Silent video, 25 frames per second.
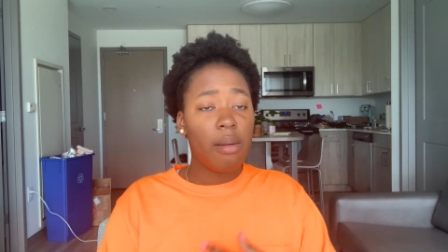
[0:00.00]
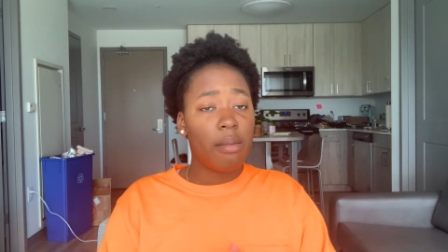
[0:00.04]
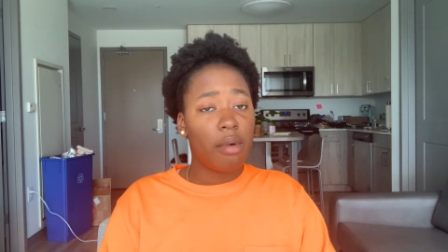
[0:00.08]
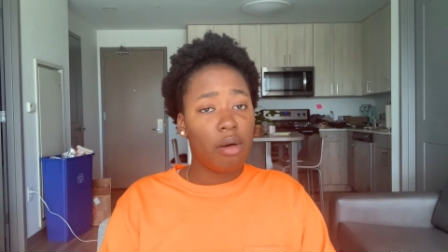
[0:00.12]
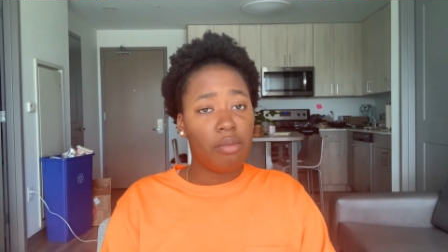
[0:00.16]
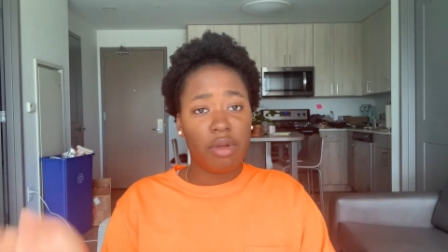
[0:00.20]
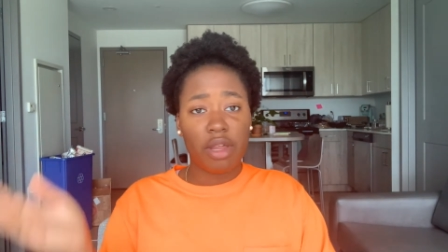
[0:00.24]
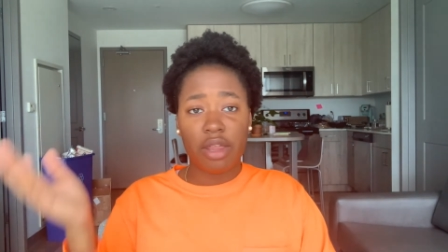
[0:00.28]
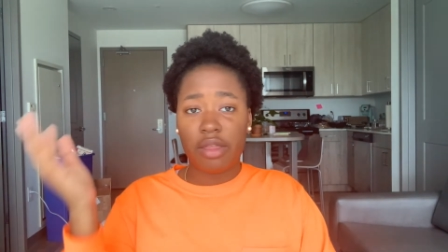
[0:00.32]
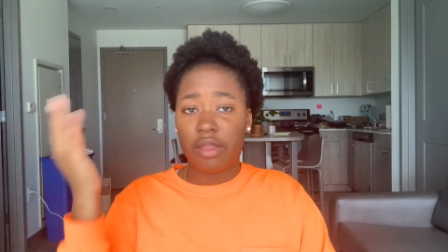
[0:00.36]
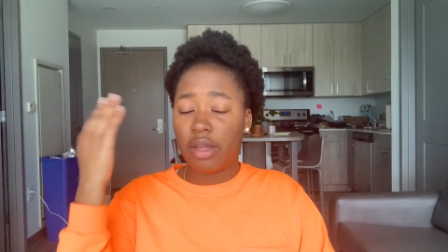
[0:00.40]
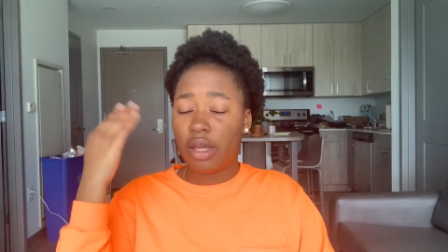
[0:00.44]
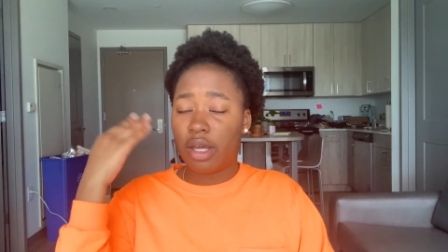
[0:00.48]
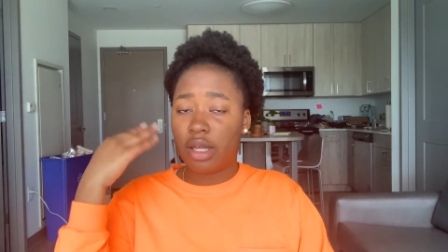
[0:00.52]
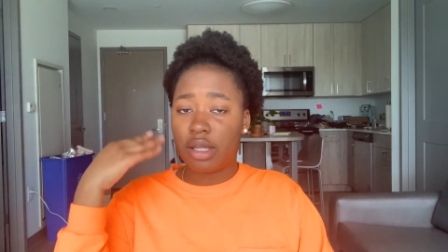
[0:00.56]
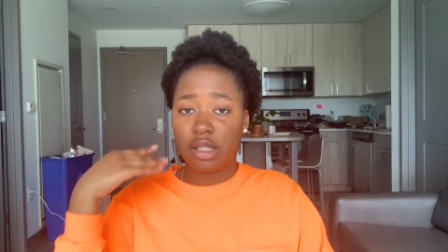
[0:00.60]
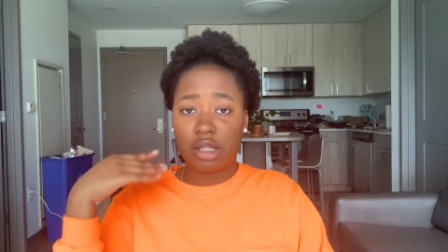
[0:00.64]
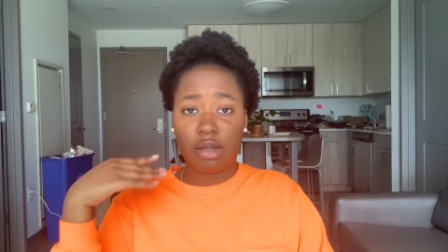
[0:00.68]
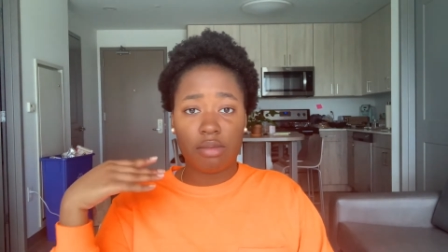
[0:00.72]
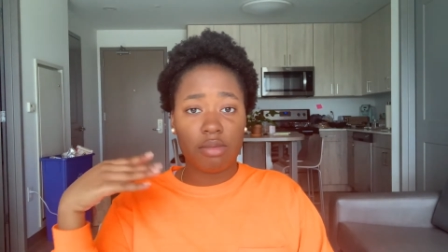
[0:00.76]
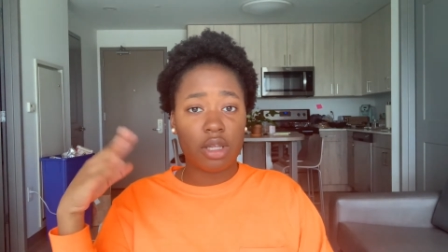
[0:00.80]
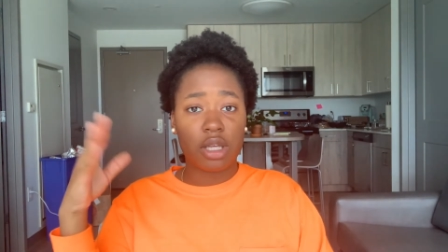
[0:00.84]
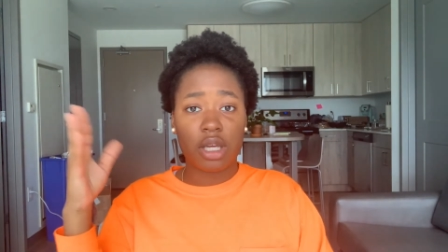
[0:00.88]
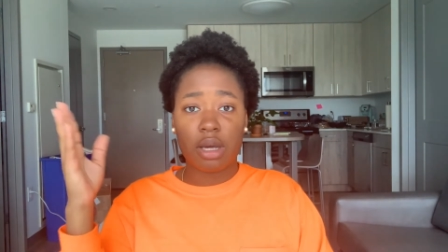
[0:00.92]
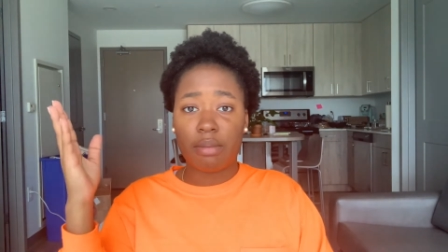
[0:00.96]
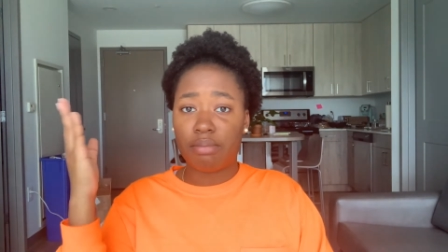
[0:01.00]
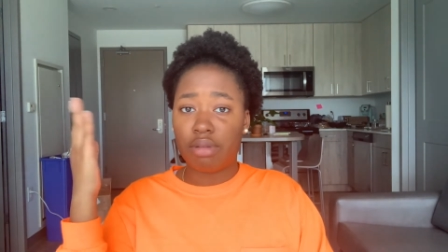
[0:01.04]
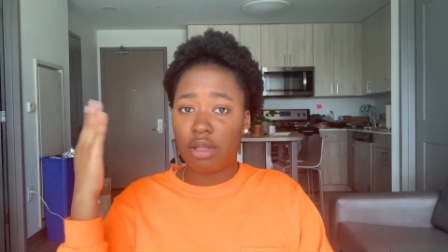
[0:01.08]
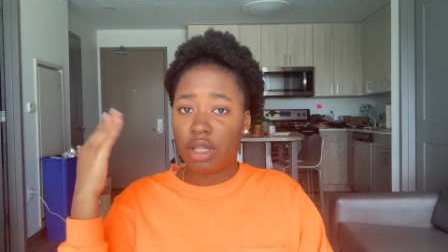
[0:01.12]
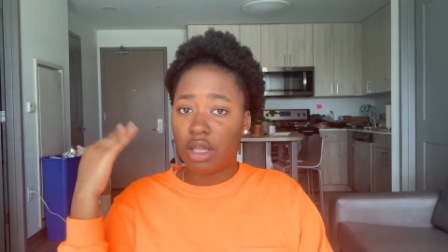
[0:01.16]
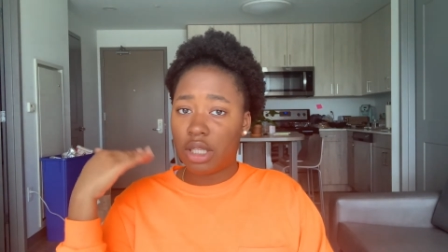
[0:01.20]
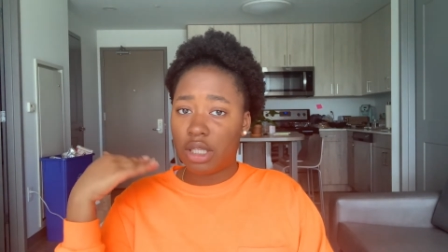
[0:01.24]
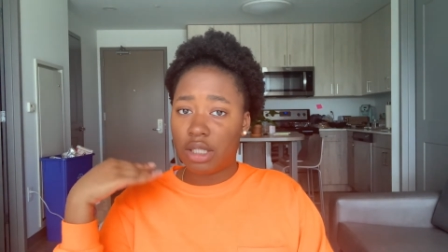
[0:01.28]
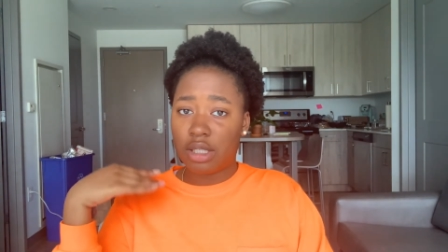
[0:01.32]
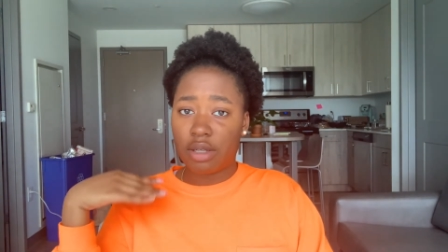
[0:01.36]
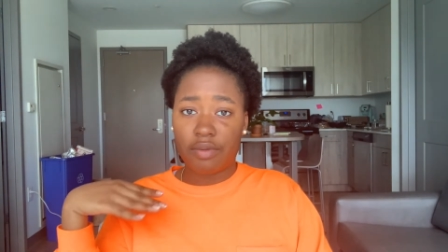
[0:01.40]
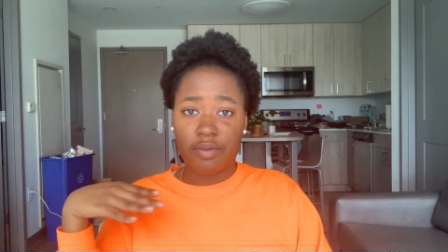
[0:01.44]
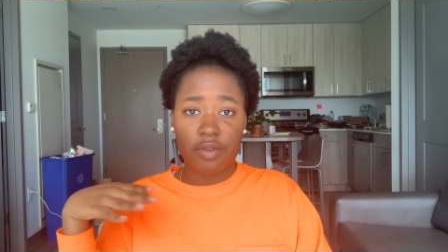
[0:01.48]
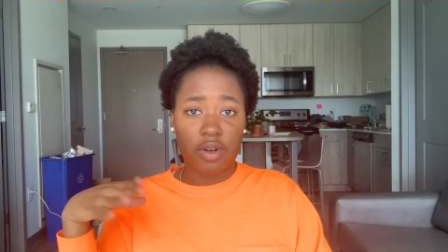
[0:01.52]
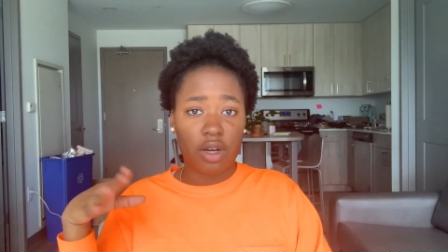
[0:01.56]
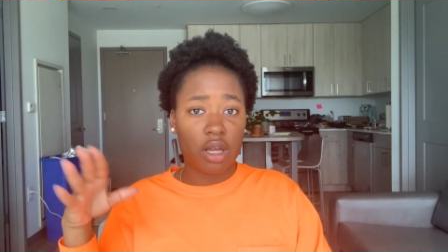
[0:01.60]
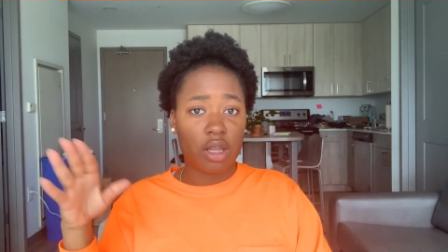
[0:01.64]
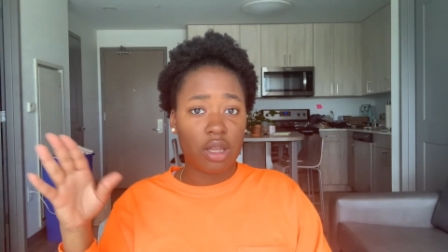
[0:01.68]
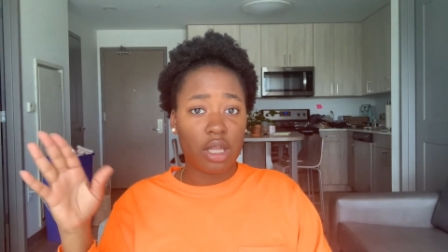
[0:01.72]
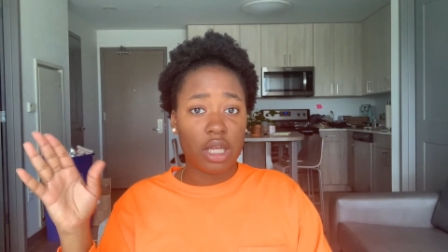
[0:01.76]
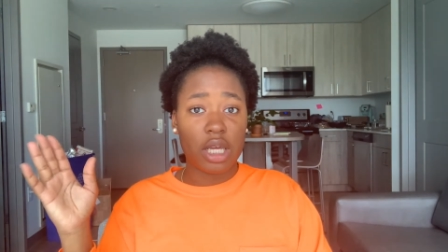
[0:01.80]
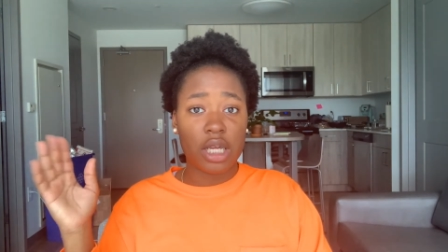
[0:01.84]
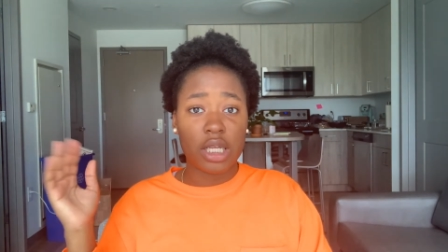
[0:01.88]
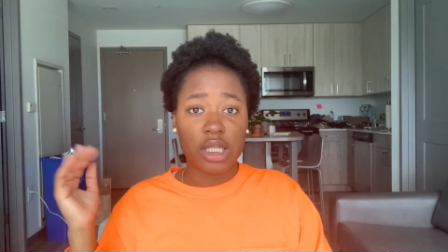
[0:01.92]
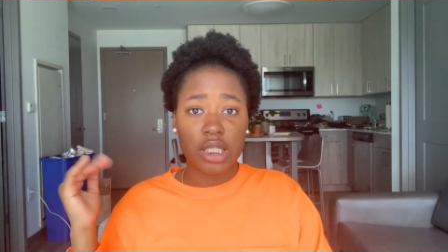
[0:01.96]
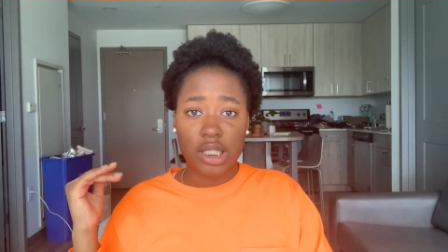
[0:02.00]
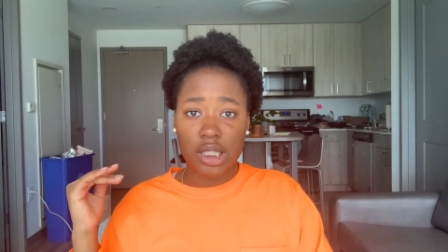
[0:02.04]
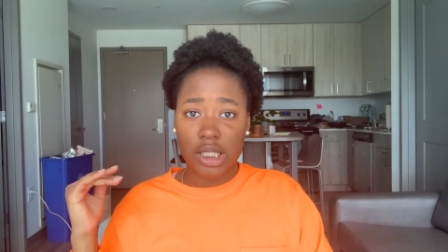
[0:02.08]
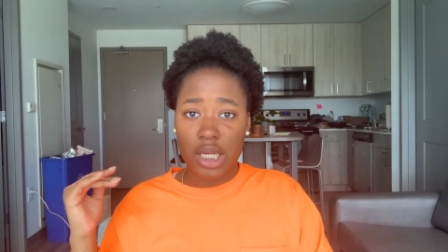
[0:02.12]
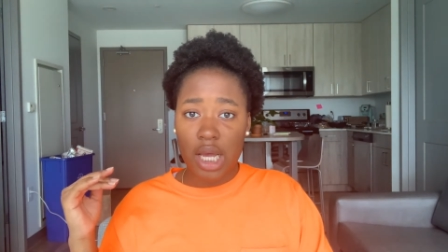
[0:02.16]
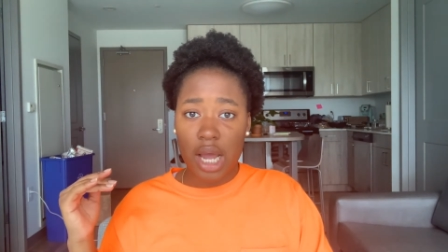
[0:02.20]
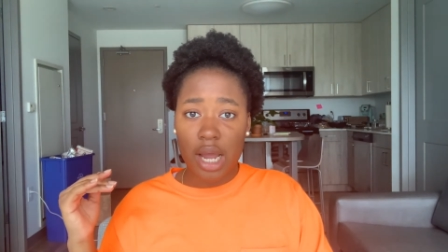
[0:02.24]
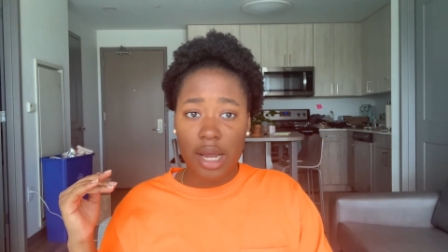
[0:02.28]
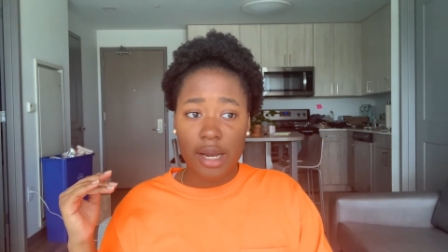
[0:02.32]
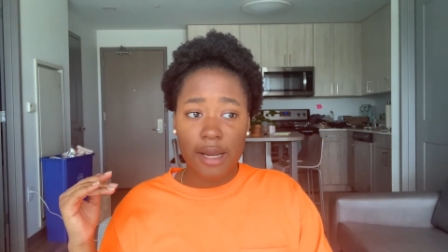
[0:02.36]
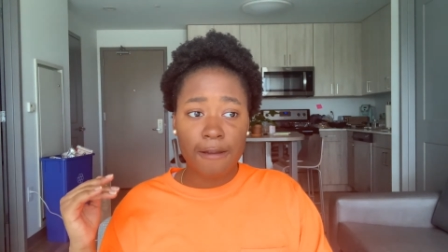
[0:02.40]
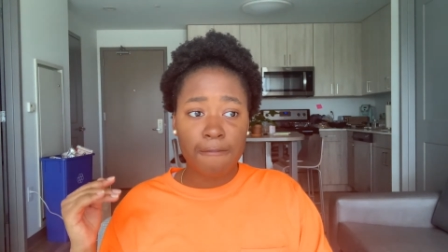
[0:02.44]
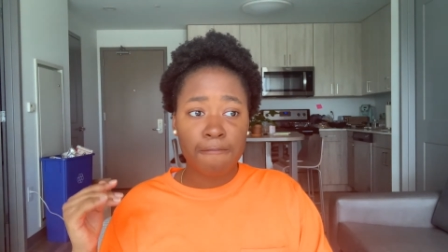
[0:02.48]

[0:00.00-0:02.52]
but be thinking something completely different on the inside.